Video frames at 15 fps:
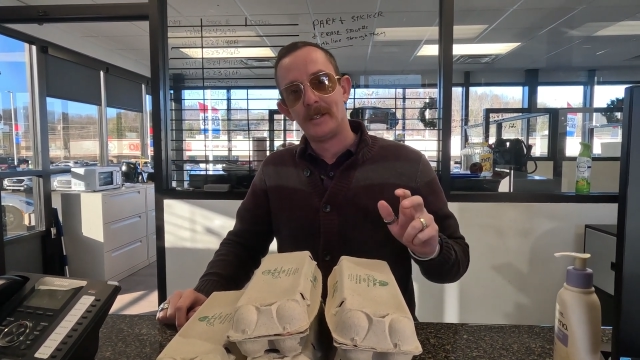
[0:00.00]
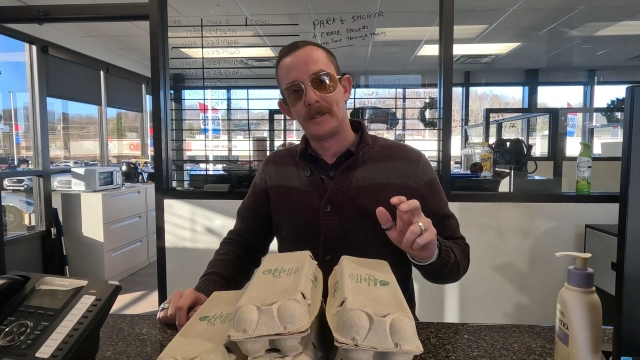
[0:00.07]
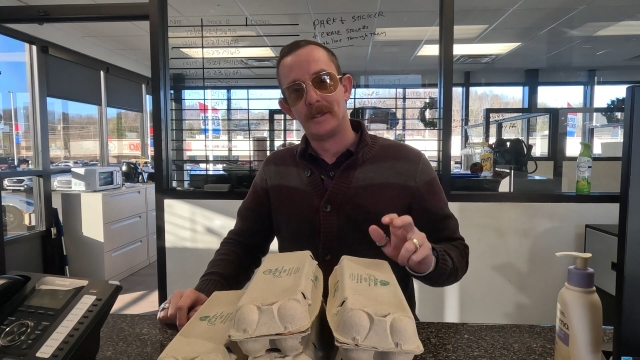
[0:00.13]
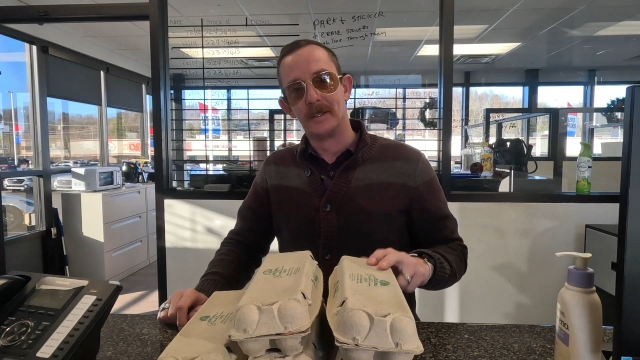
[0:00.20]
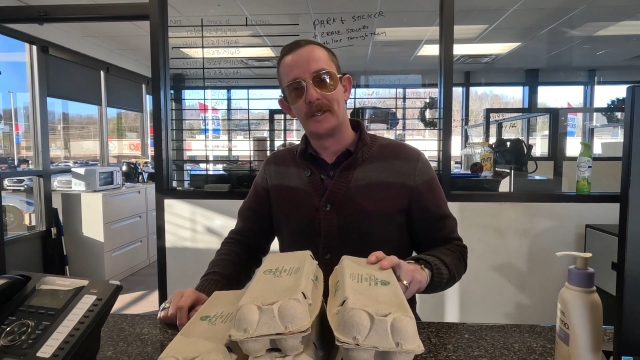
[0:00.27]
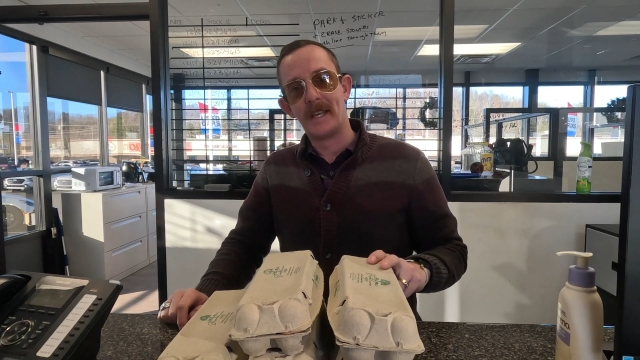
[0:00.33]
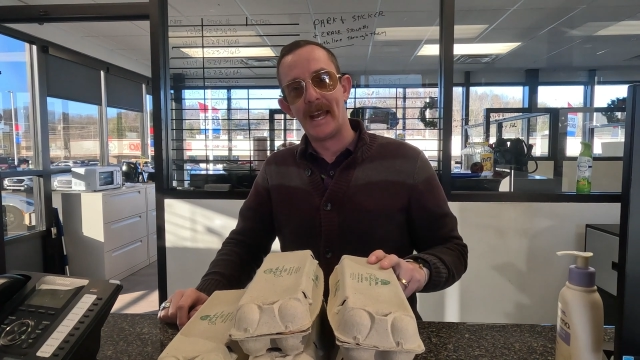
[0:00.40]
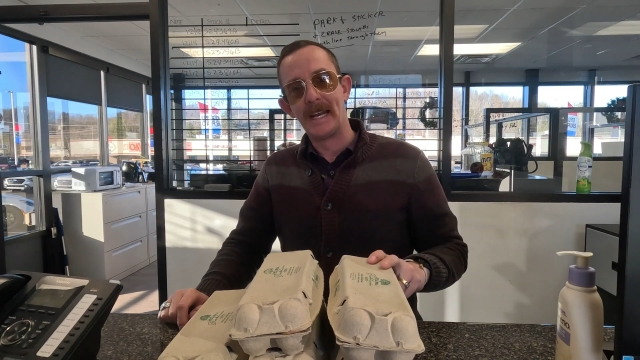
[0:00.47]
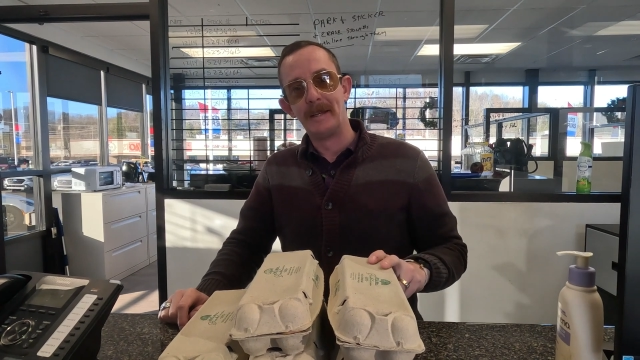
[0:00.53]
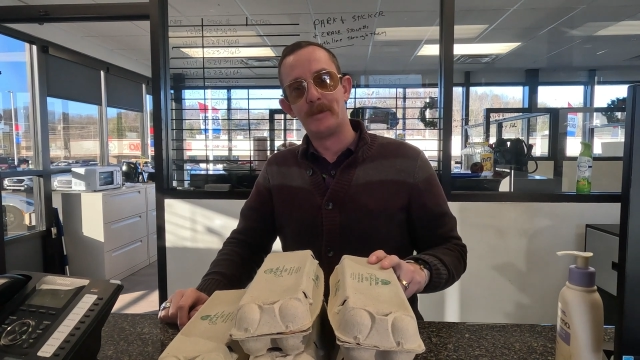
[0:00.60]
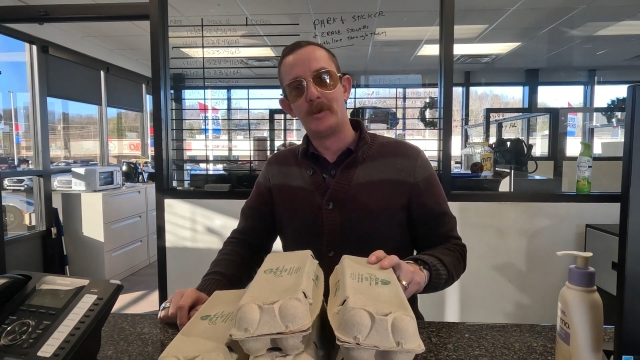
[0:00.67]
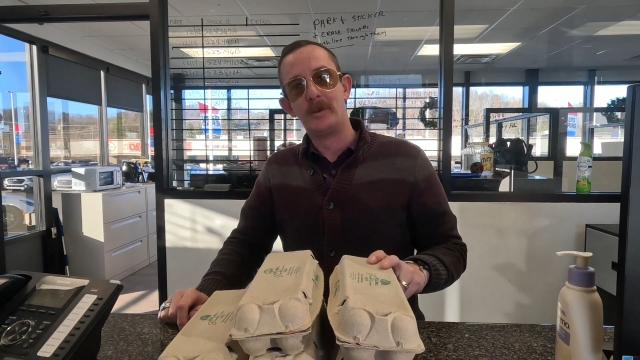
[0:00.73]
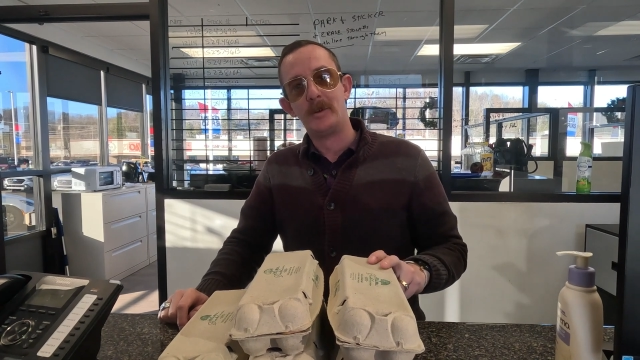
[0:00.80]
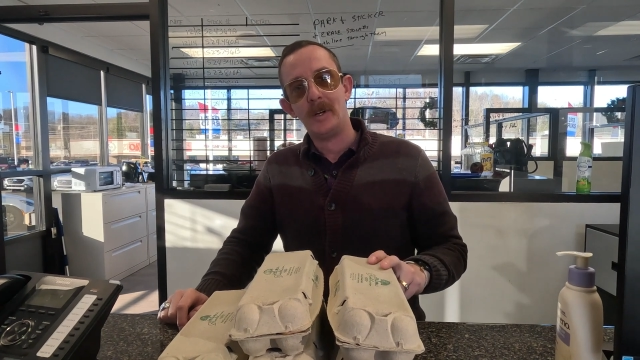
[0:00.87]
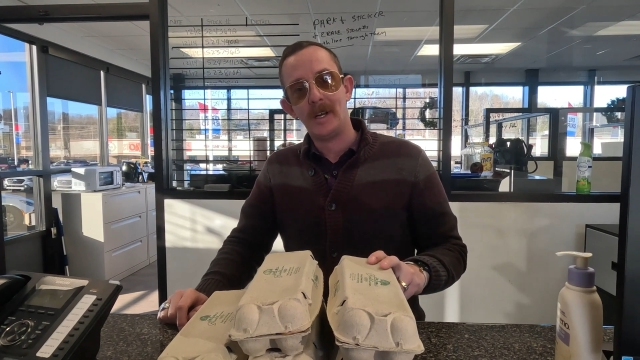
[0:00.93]

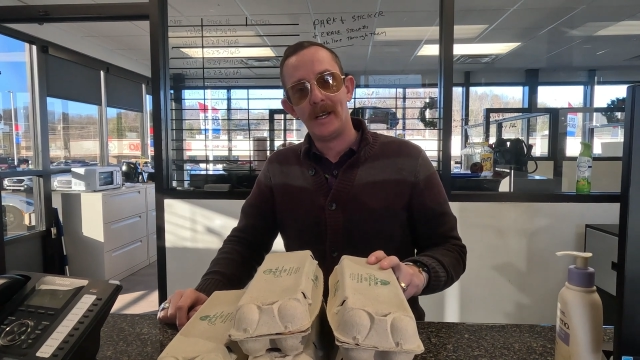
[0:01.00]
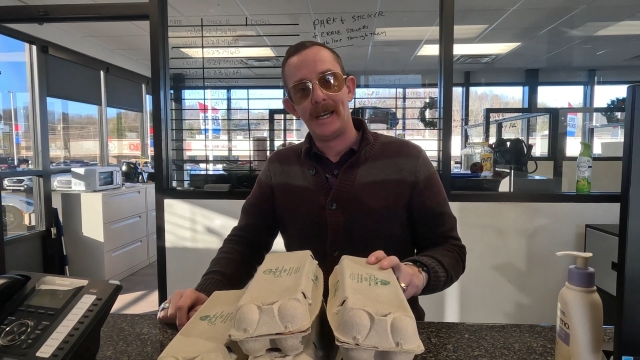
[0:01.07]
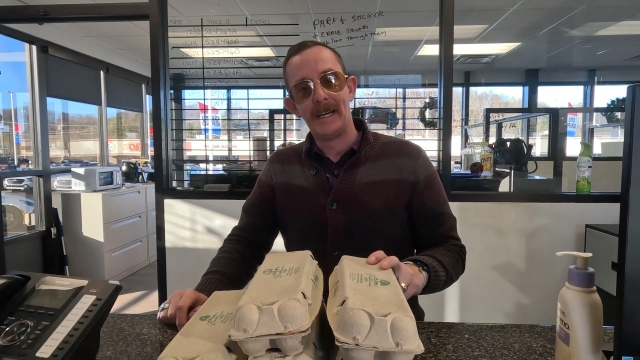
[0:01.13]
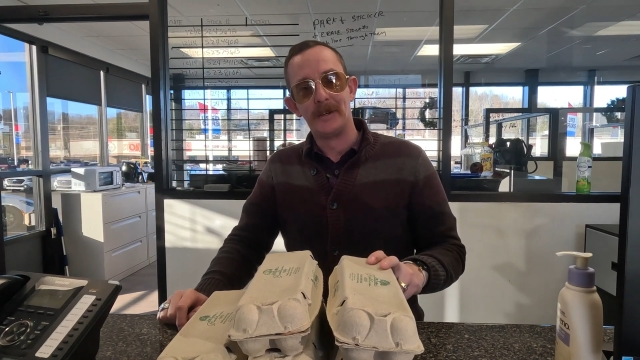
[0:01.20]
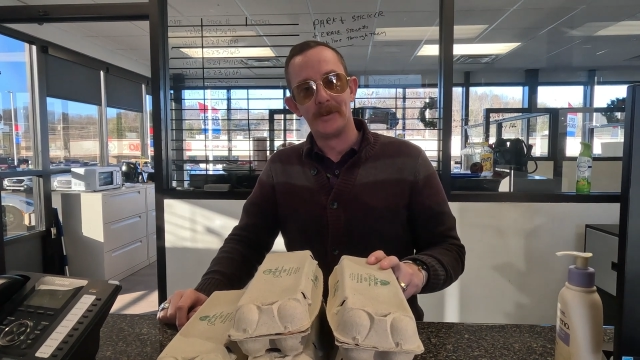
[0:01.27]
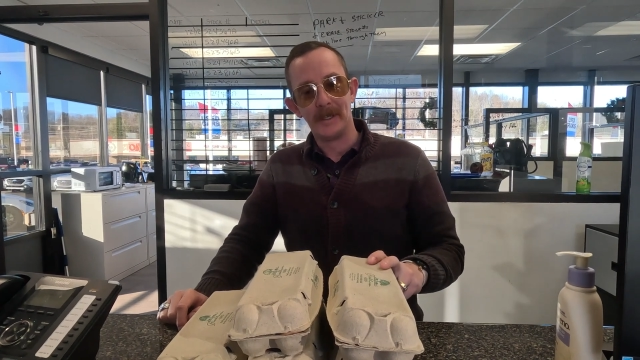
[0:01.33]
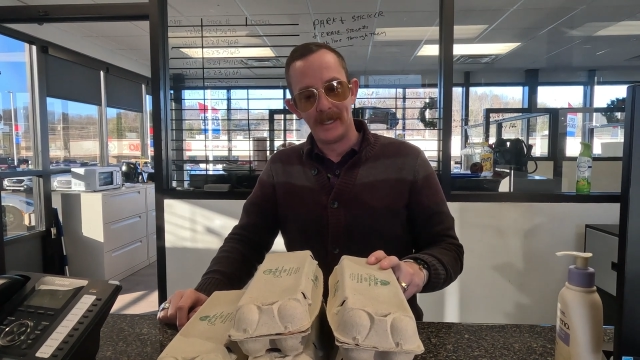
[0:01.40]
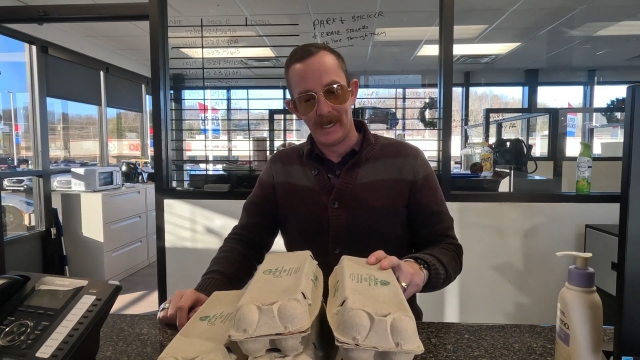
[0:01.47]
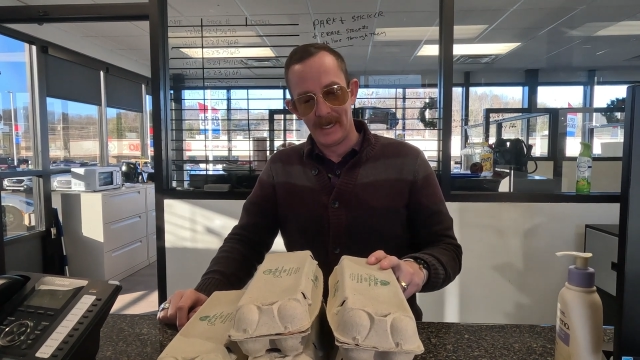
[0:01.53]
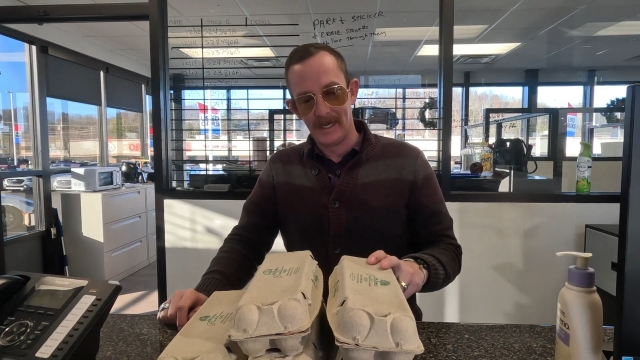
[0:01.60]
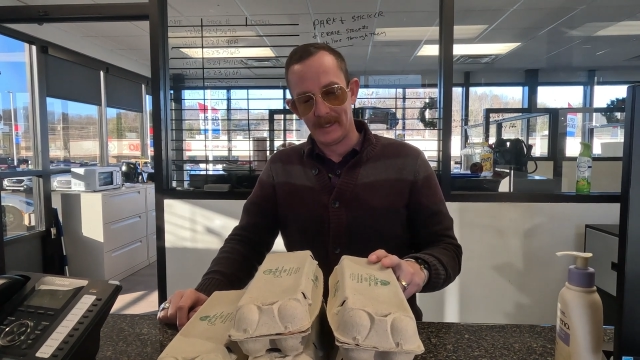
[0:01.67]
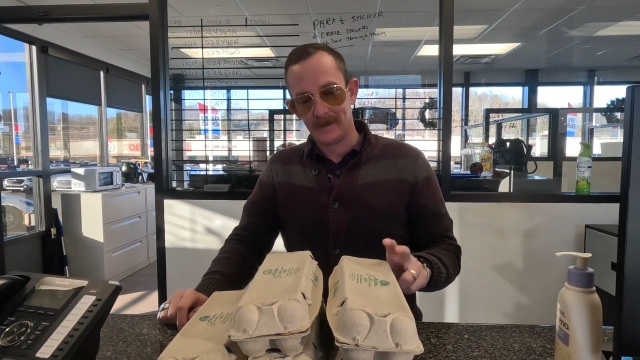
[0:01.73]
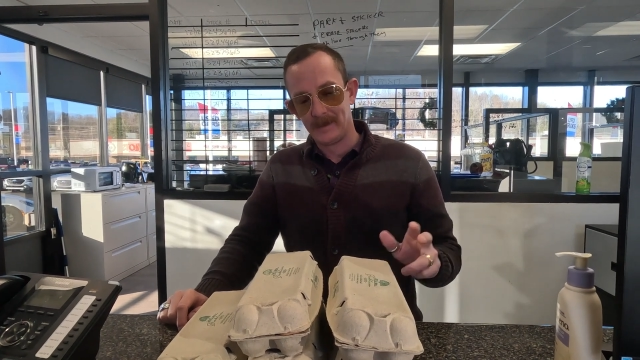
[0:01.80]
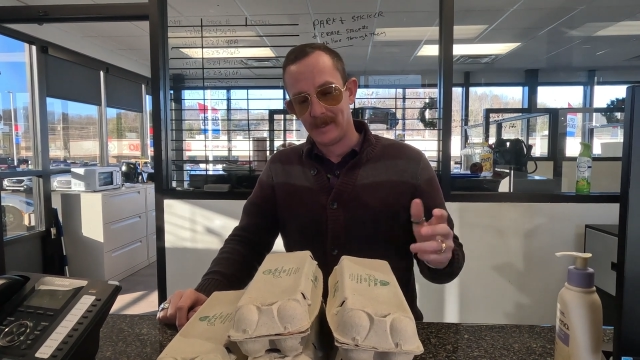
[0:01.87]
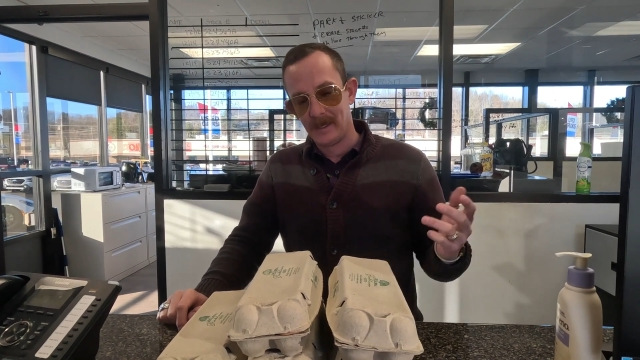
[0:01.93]
sustainable, healthy
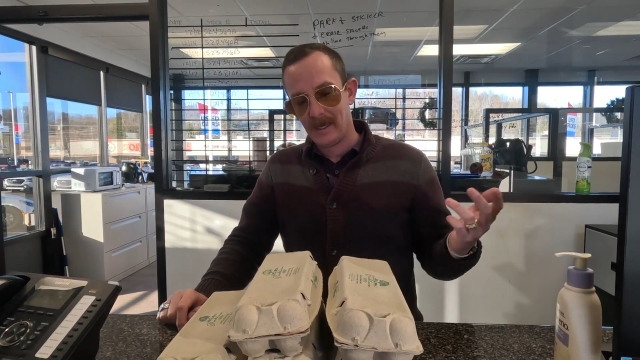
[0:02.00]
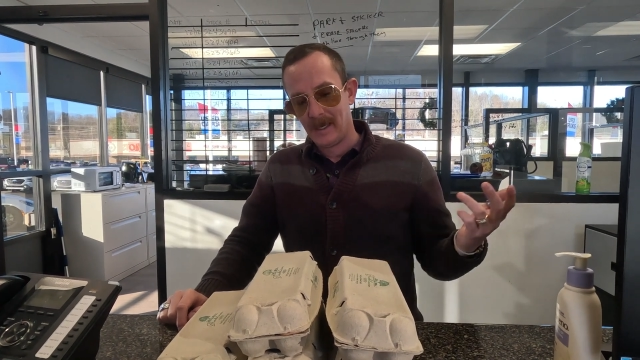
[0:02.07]
eggs.